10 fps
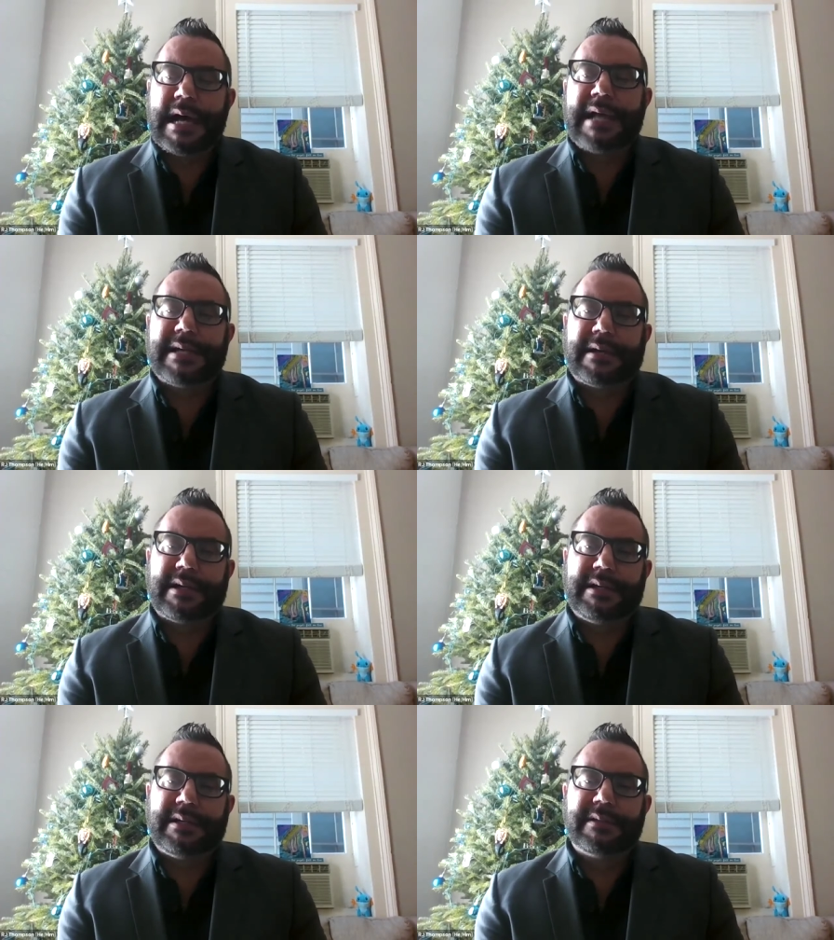
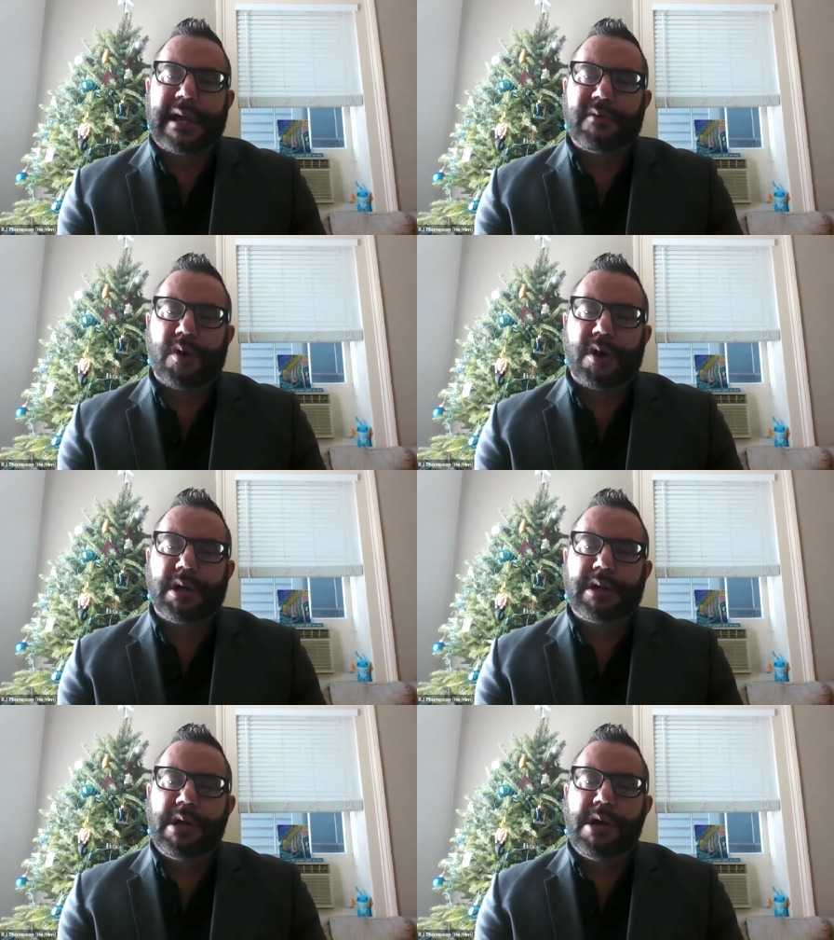identities, and
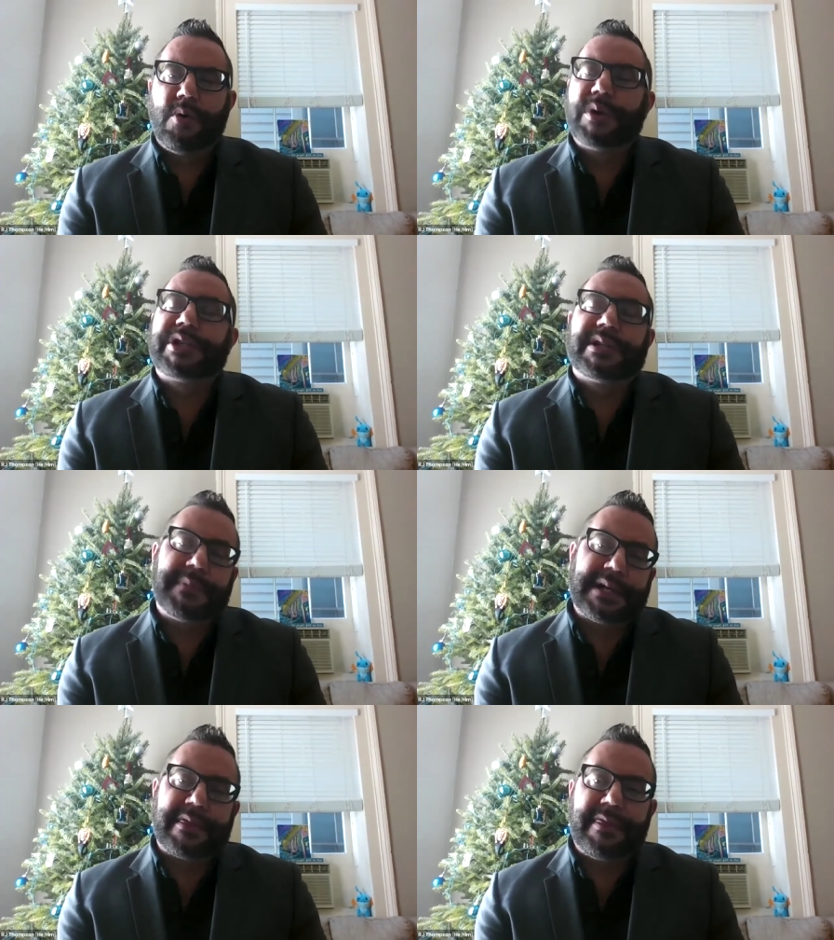work, which has
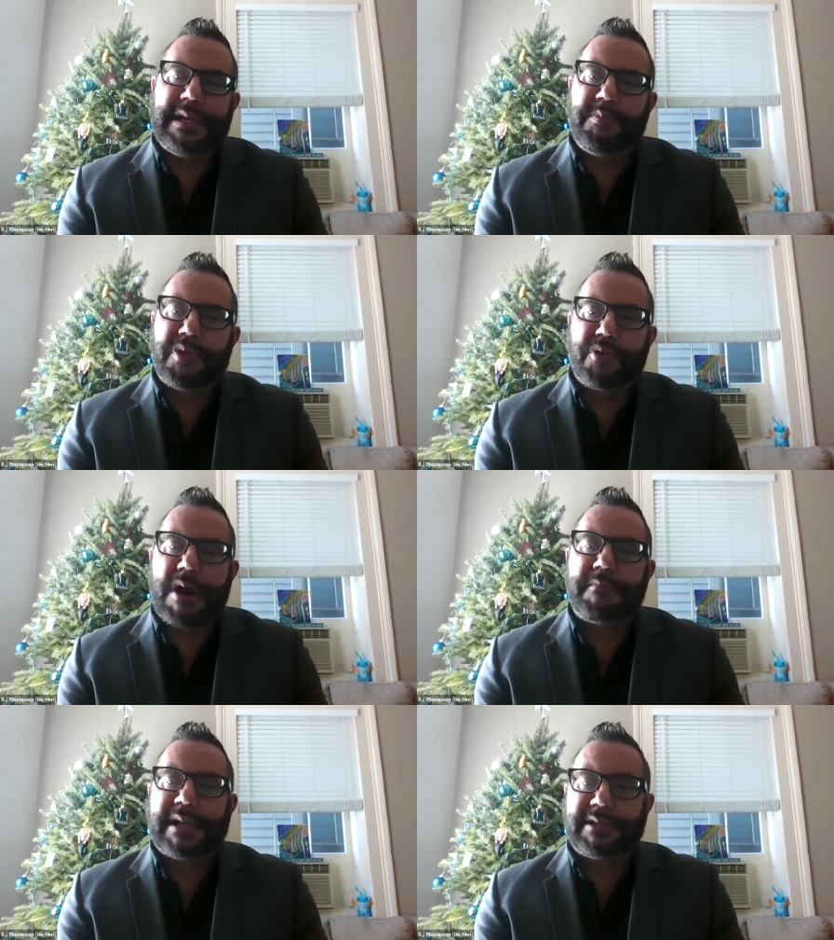been a theme
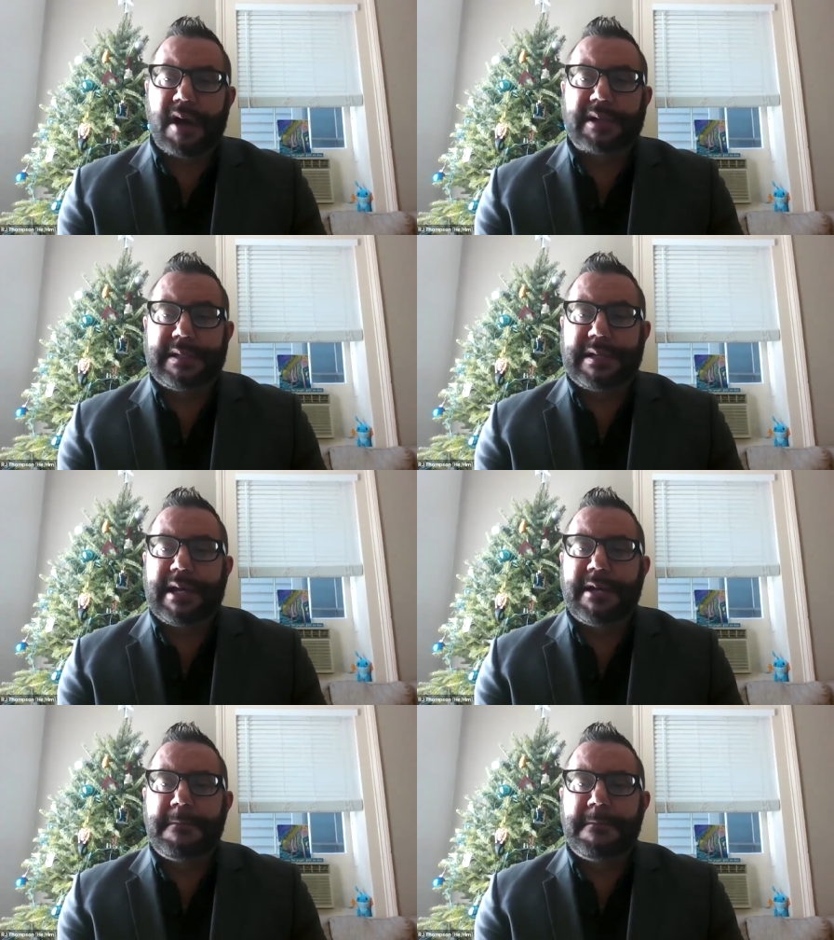throughout my talk today